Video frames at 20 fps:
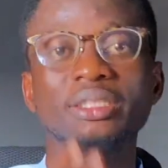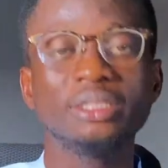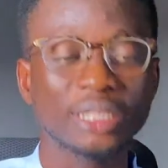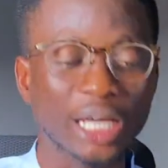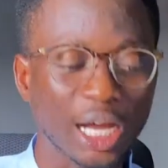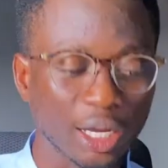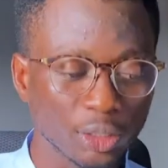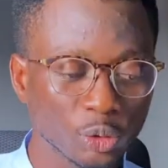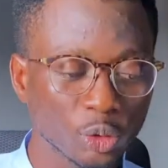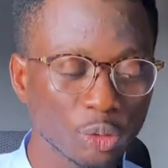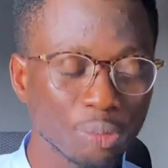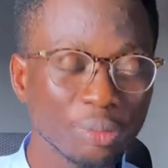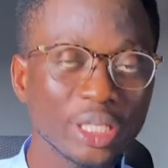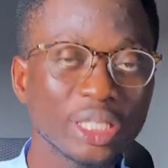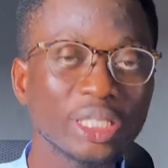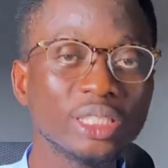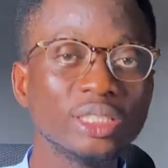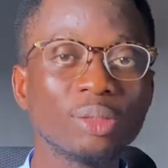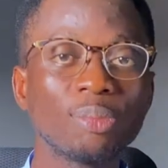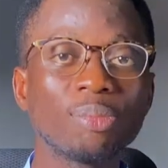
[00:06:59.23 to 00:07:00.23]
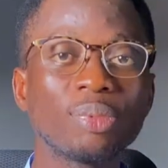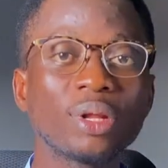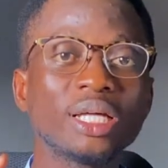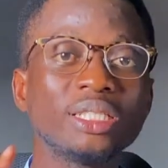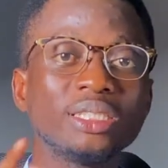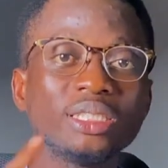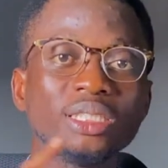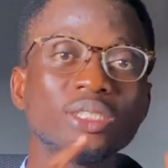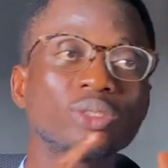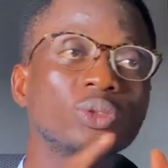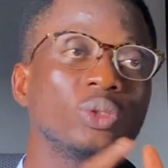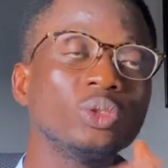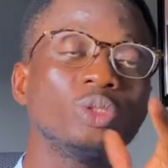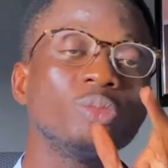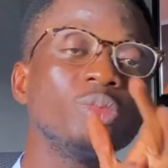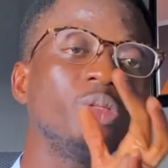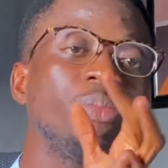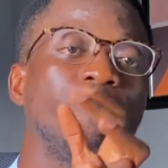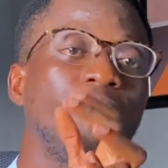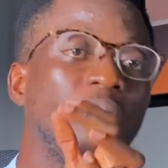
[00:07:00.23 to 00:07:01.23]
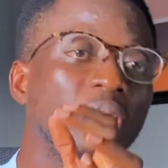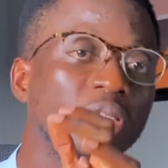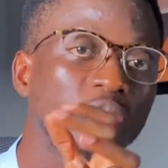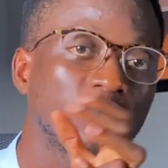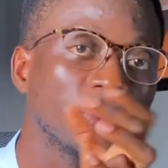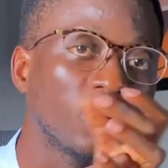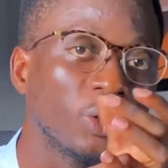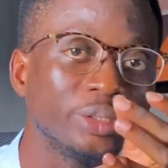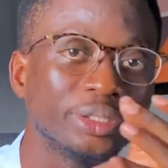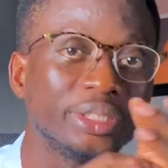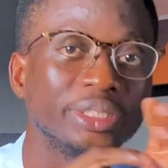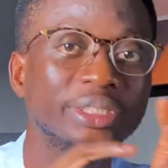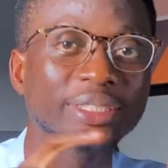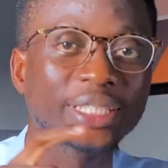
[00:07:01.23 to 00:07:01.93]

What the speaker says: how you're making the plan is going to be based on the